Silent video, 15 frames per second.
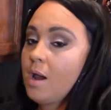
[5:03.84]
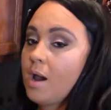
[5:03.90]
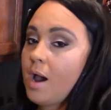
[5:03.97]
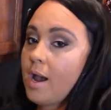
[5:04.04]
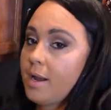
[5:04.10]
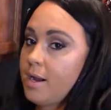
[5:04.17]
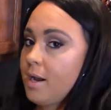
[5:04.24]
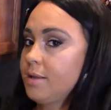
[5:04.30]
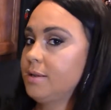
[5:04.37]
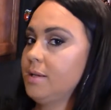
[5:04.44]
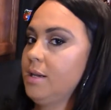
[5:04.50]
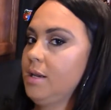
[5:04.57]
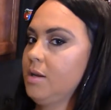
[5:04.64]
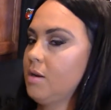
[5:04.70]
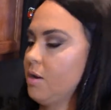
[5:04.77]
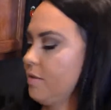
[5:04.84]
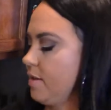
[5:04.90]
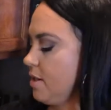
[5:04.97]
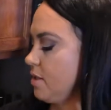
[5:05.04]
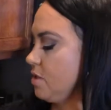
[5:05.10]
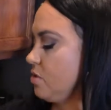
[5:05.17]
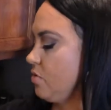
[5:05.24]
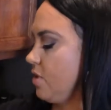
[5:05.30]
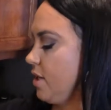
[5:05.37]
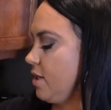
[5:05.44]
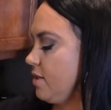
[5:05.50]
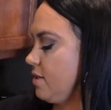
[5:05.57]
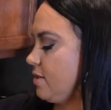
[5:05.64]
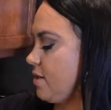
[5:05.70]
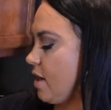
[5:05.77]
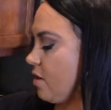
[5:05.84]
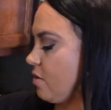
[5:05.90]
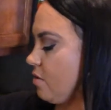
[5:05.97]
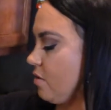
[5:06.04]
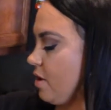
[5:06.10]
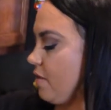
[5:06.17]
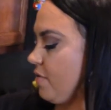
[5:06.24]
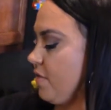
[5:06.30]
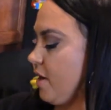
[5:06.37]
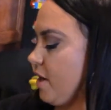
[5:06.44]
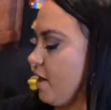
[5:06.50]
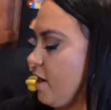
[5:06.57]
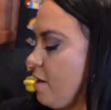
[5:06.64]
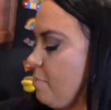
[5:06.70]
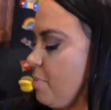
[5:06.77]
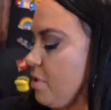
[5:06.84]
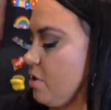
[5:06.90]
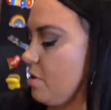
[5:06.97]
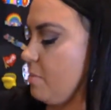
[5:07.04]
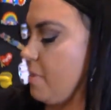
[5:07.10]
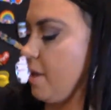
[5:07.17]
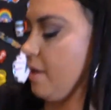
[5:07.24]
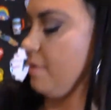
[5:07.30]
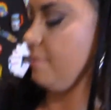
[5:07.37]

I cut the heat on this so it could settle and thicken up a little bit.